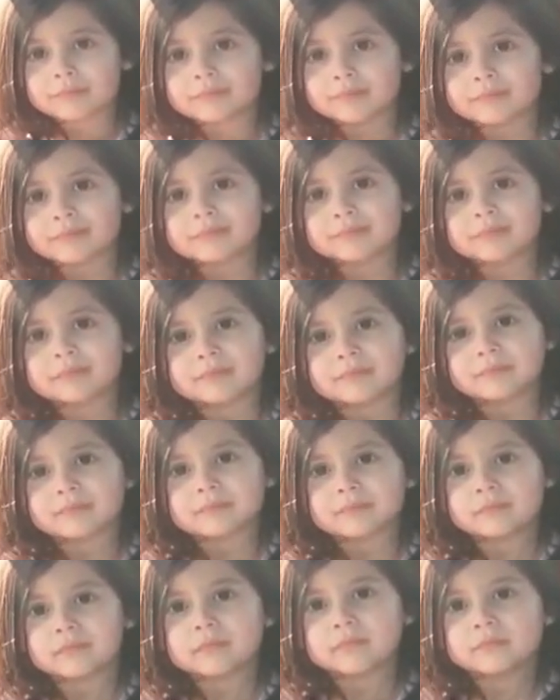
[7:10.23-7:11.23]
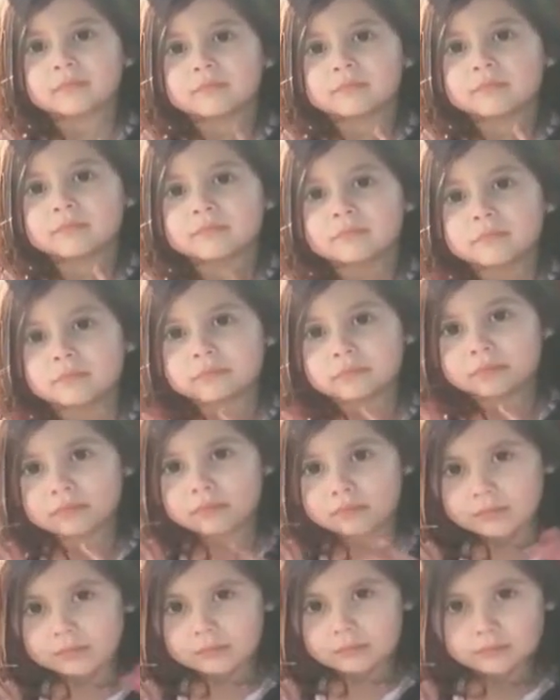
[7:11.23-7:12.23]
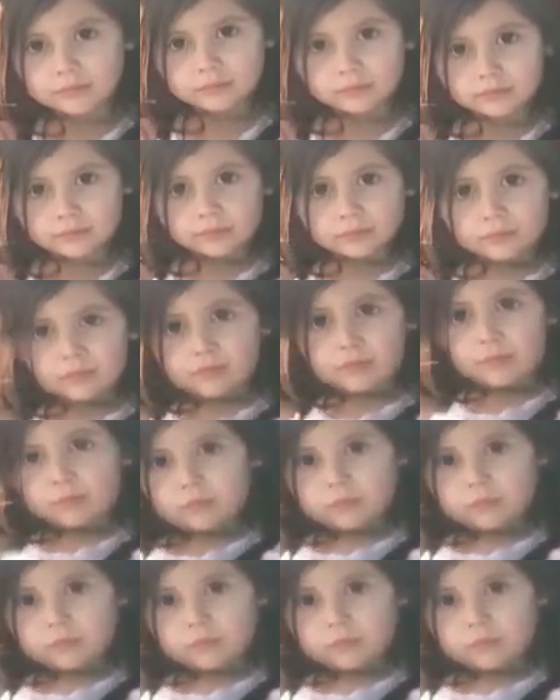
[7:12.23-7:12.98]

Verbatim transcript: Straighten it out. Perfect, right there.